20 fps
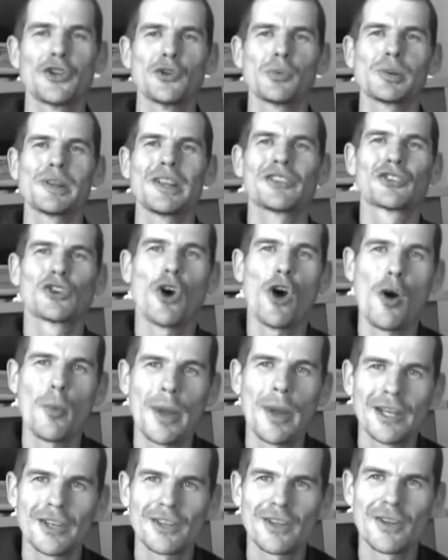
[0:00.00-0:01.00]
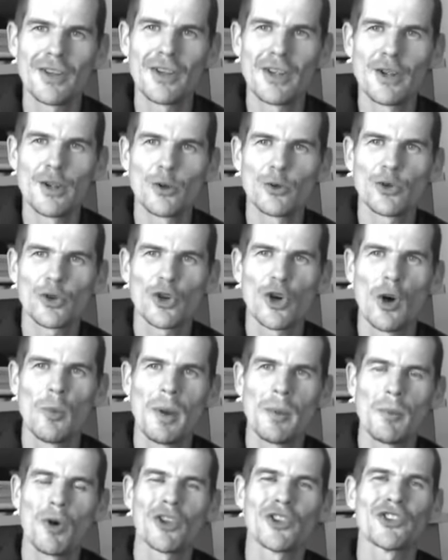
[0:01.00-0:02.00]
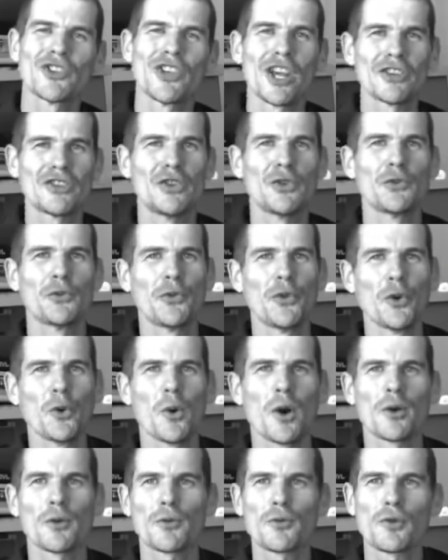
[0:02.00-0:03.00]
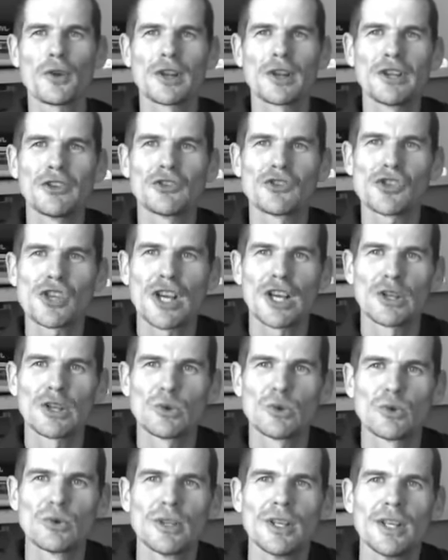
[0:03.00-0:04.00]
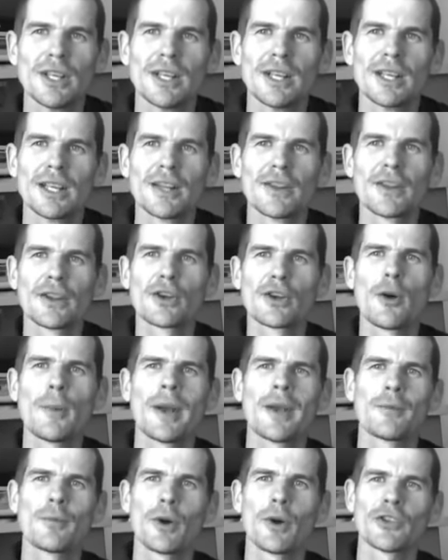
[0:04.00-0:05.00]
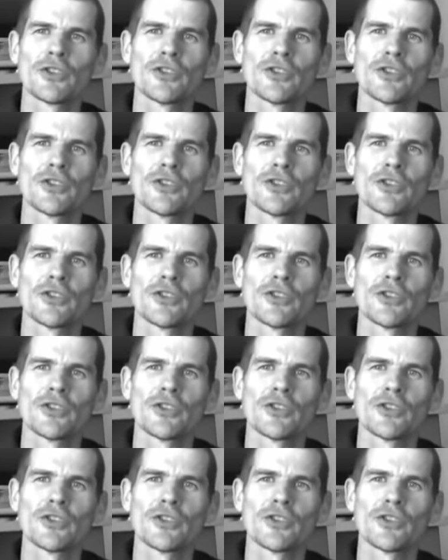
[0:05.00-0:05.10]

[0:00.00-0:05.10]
can you please comment? There's a comment by Sxephil on Freelee's channel. The comment by